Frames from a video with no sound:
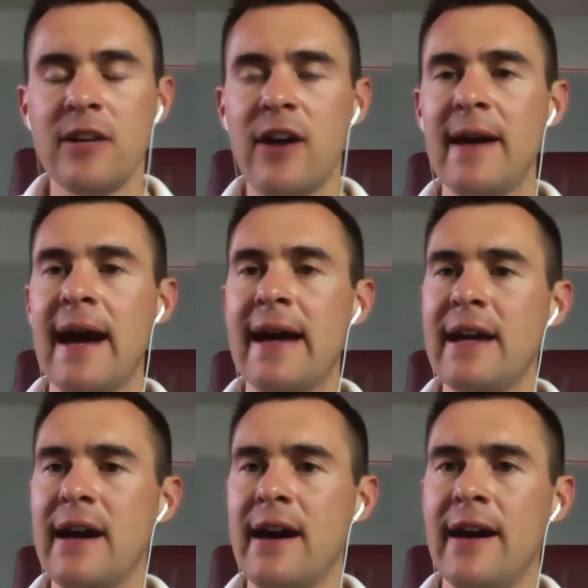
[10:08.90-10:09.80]

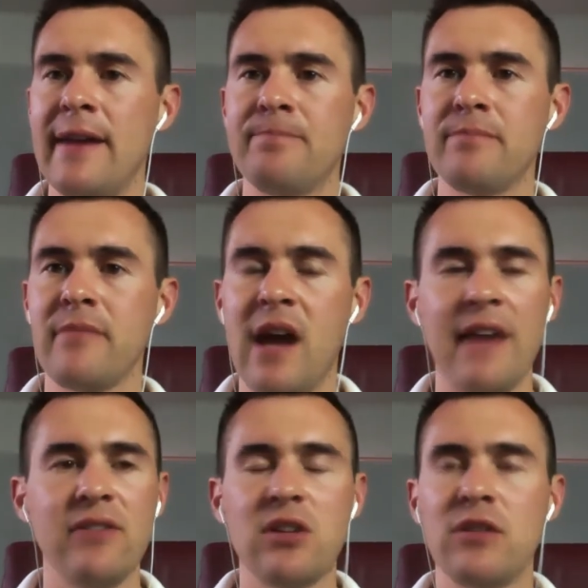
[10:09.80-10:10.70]
I
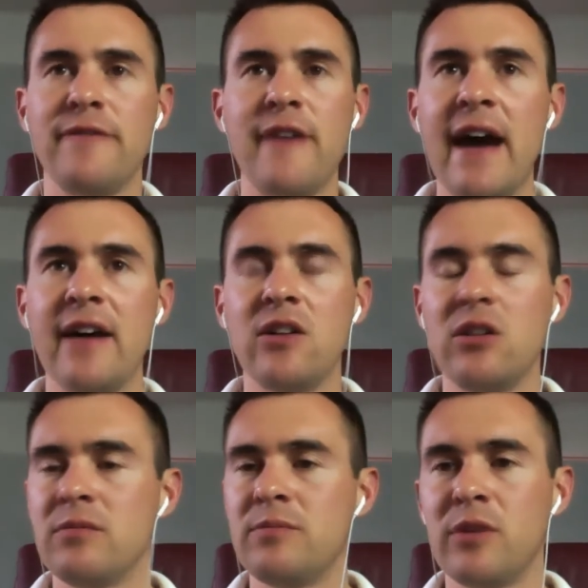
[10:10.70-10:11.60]
have a little
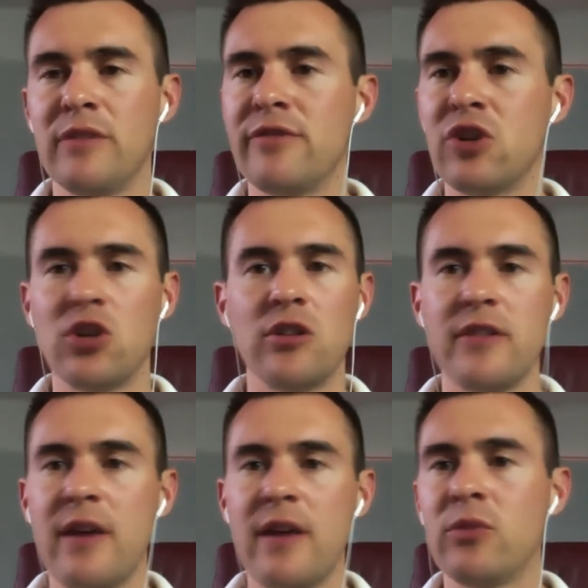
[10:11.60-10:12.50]
file
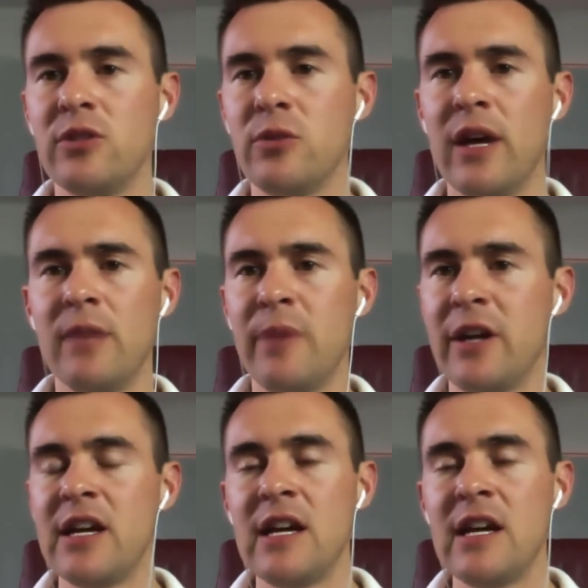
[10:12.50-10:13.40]
converter that will do it,
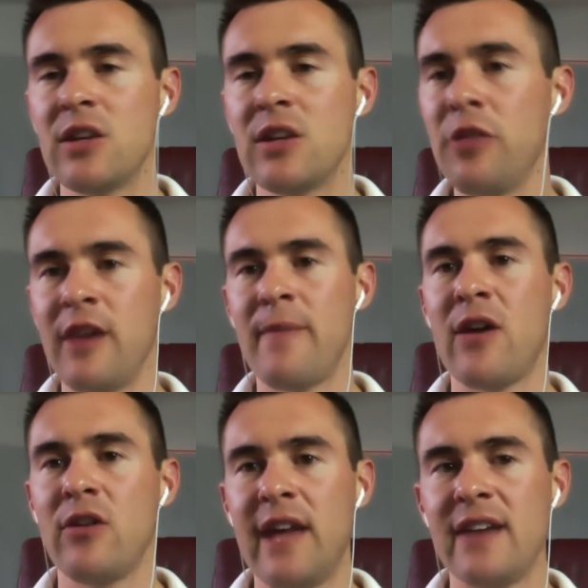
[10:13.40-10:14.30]
but the cool thing
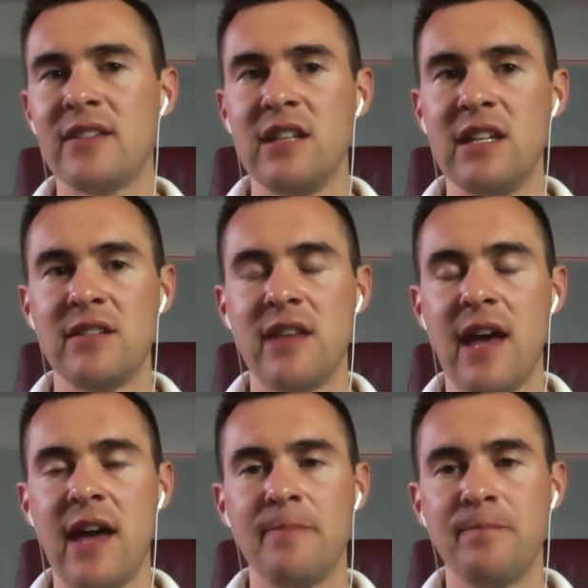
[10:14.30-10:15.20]
about Audacity is
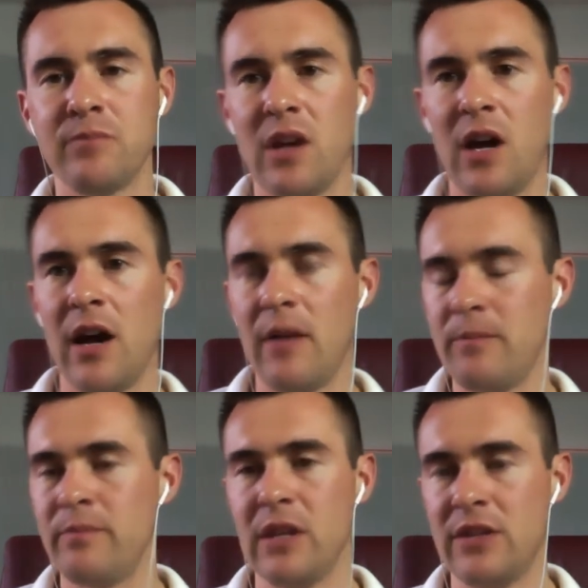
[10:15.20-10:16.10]
that
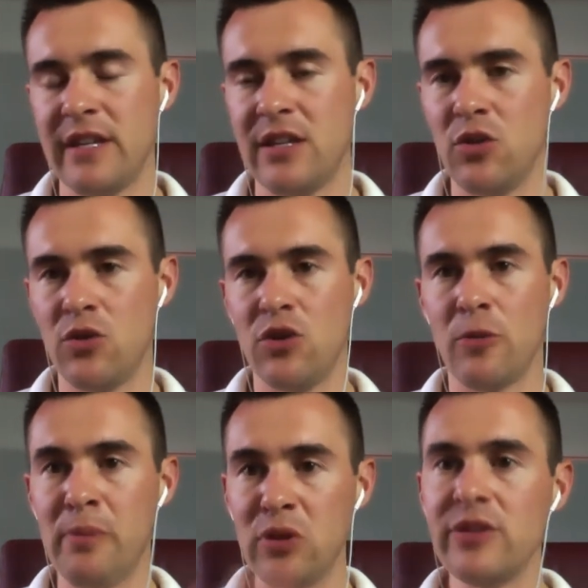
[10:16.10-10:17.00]

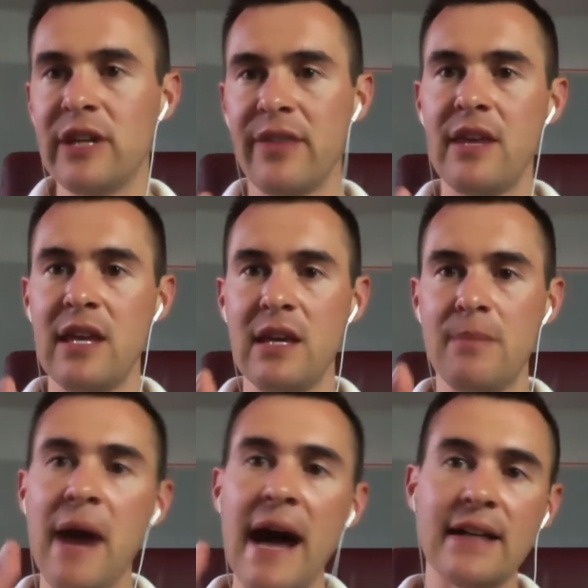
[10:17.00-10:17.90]
you're building
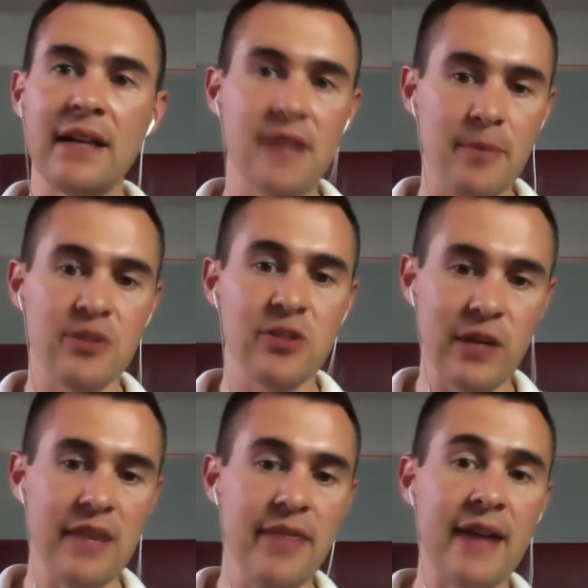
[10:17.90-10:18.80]
the podcast
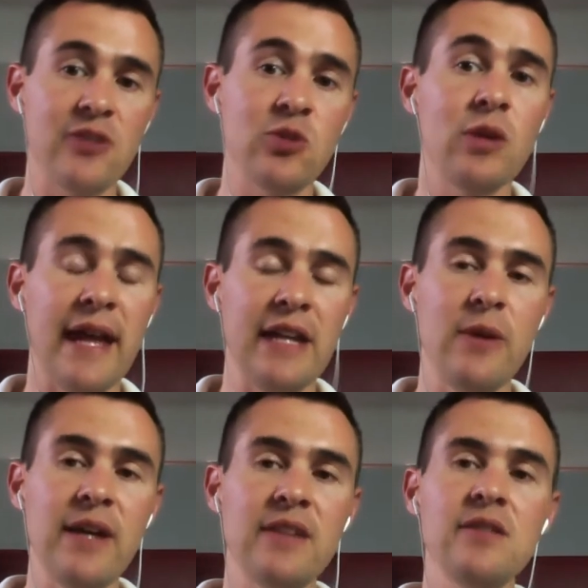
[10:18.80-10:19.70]
episode in that tool
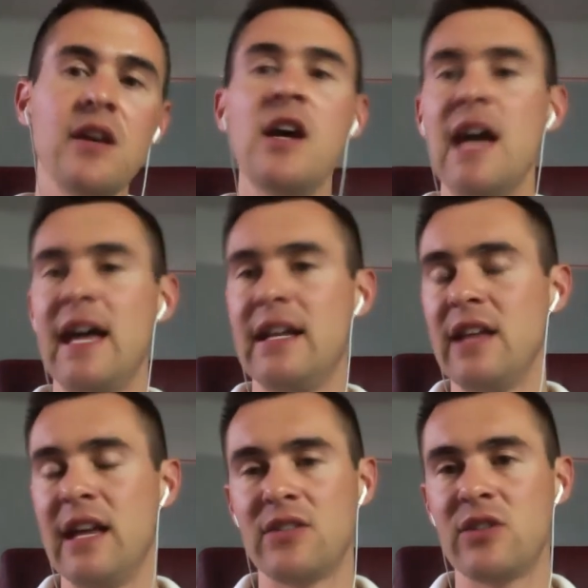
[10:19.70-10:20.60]
anyways,
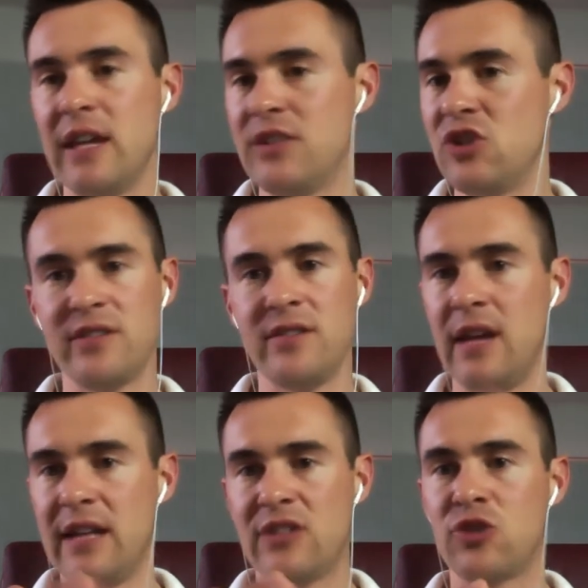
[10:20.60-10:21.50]
and
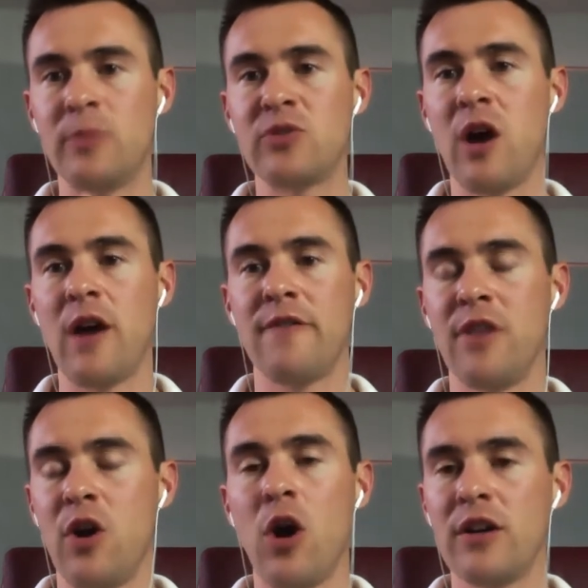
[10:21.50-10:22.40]
it strips
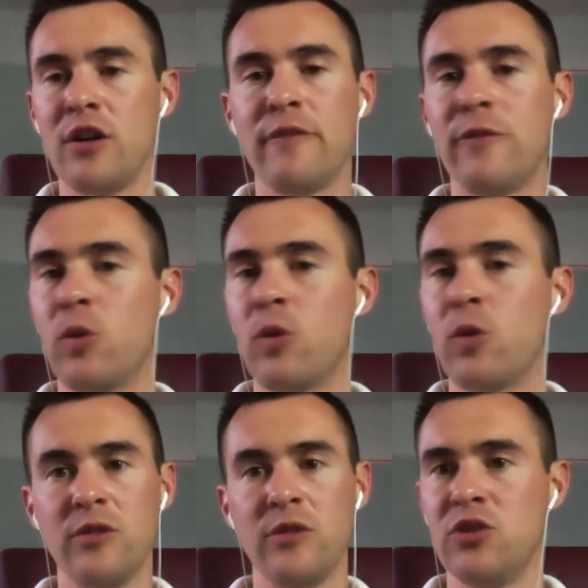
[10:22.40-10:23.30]
off the audio for
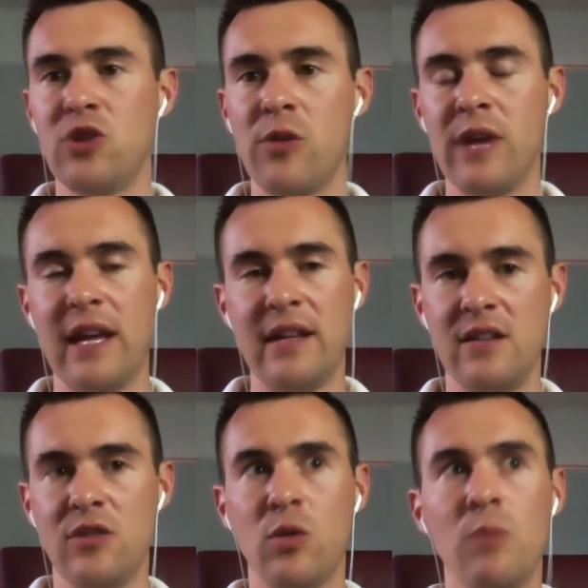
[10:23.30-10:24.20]
you, so it
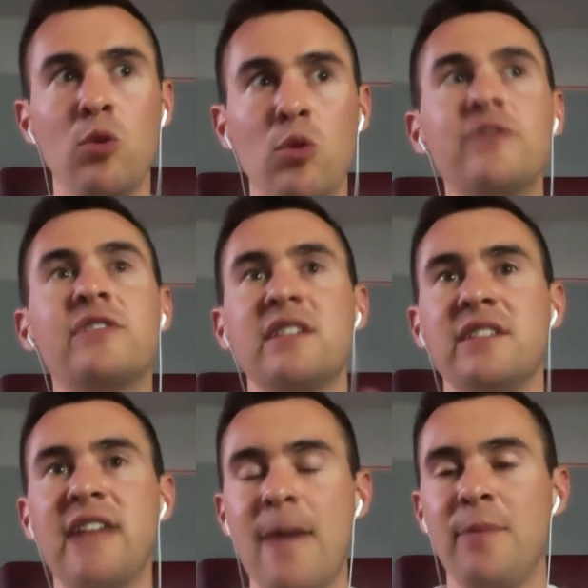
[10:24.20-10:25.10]
removes the
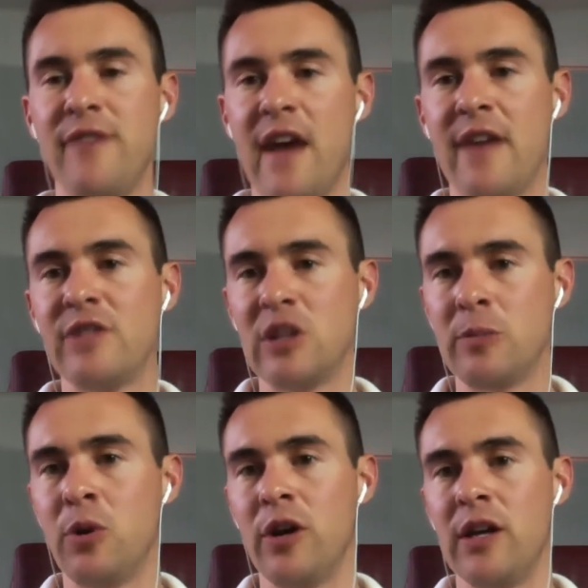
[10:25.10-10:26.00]
step of having
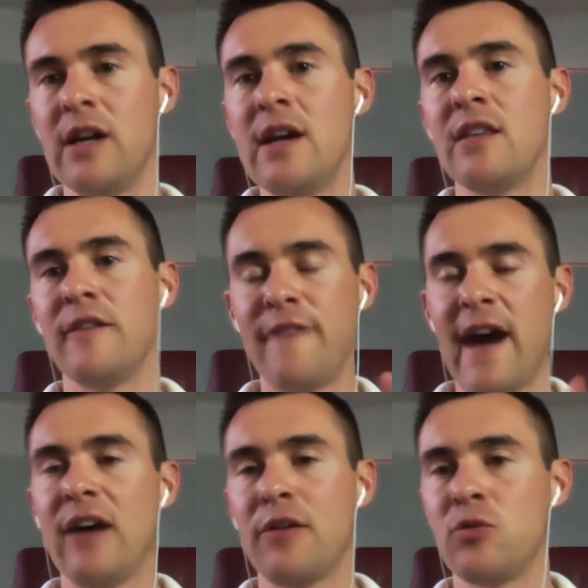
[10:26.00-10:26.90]
to put the
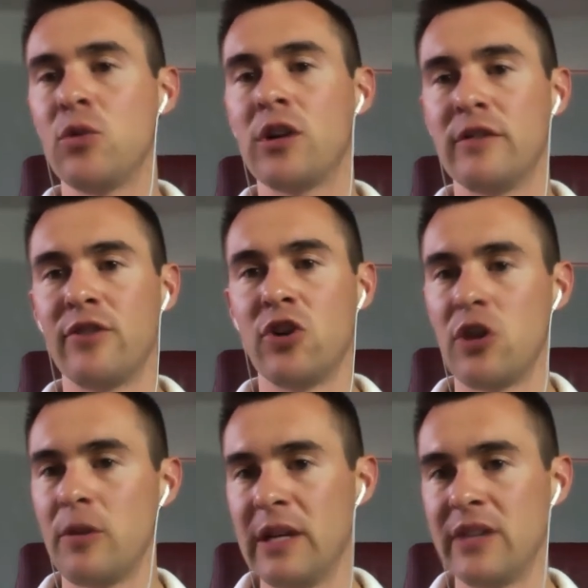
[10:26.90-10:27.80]
file through a
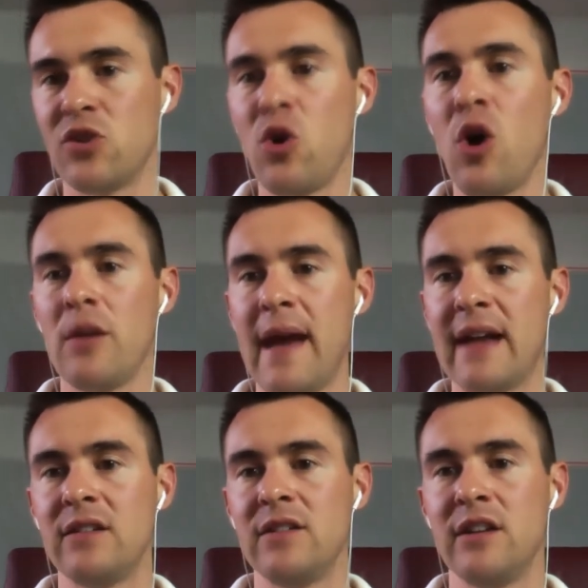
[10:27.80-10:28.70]
converter because it
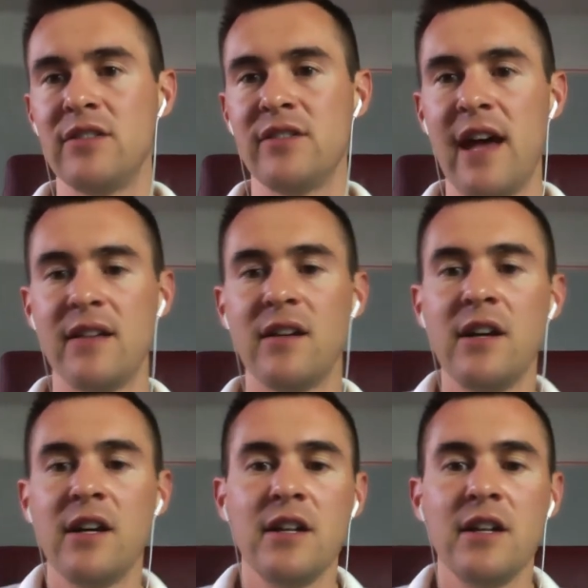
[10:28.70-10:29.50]
automatically does that.